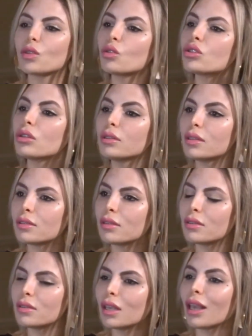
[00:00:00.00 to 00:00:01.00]
social
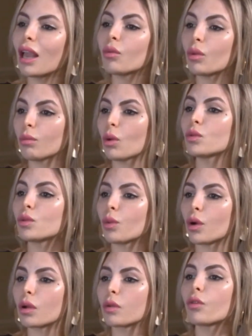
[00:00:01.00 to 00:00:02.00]
distancing and remote
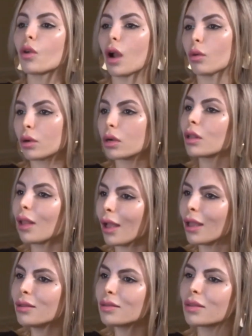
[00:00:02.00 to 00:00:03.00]
work for our
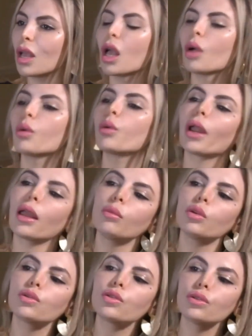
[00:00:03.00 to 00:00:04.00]
clients. We were
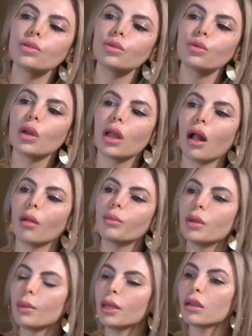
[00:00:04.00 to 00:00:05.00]
able to
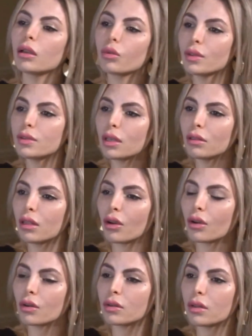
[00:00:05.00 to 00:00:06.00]
help them in increasing
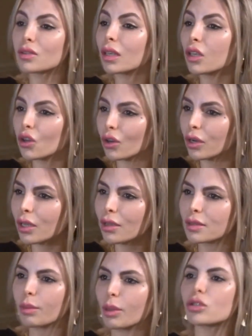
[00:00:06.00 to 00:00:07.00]
their
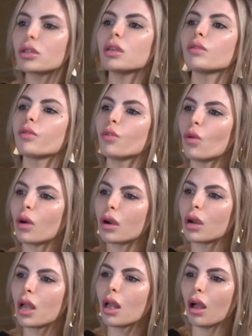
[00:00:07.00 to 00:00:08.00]
security, especially
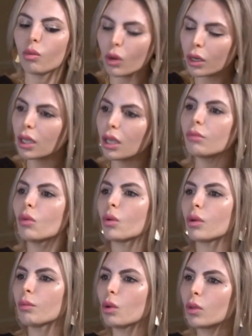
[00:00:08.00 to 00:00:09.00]
for working
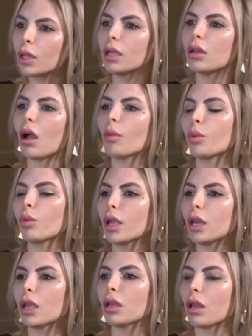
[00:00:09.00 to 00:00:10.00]
more remotely and
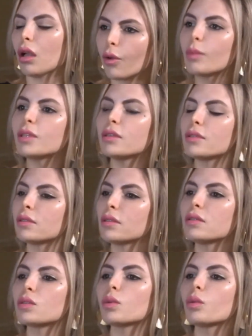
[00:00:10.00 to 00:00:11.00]
operating from a
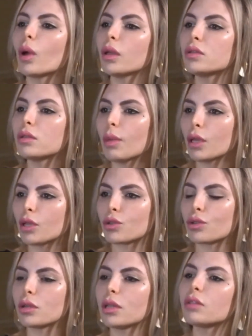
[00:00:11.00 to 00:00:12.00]
distance. We wanted to make
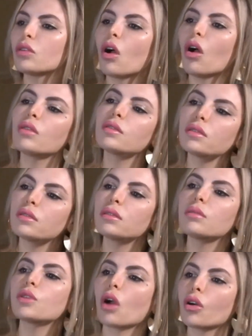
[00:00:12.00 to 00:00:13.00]
sure that all
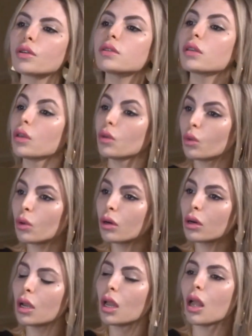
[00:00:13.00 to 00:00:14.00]
systems are
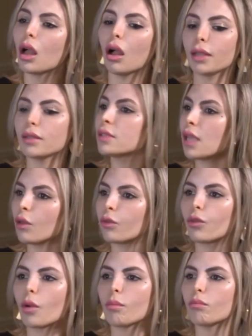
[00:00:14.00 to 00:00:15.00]
secure and safe
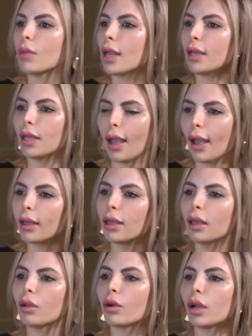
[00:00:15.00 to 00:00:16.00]
from any
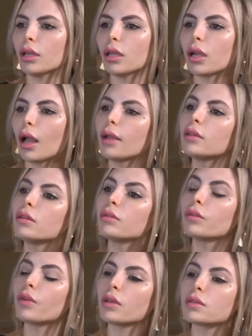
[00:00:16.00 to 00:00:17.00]
hacking or any kind
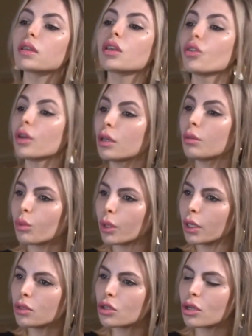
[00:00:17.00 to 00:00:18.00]
of security
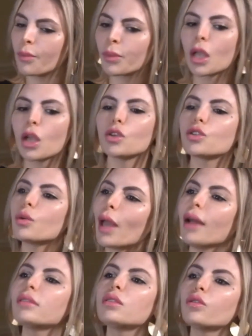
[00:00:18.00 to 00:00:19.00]
breach. So we
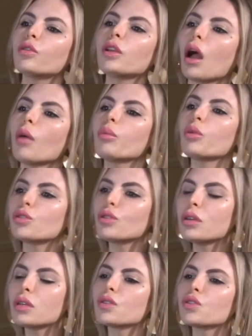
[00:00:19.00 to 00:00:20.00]
had different
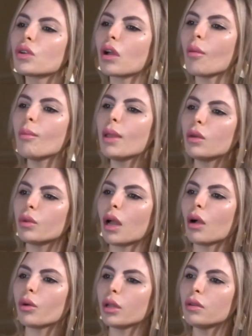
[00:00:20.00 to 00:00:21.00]
opportunities to come in with
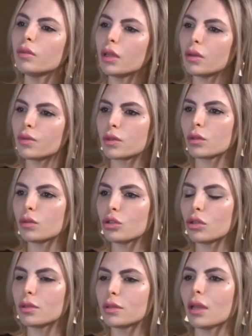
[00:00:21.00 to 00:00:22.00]
our innovative
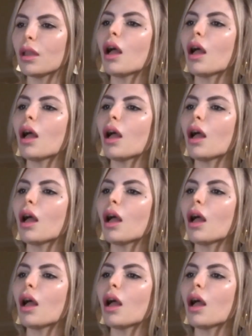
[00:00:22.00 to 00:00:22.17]
solutions and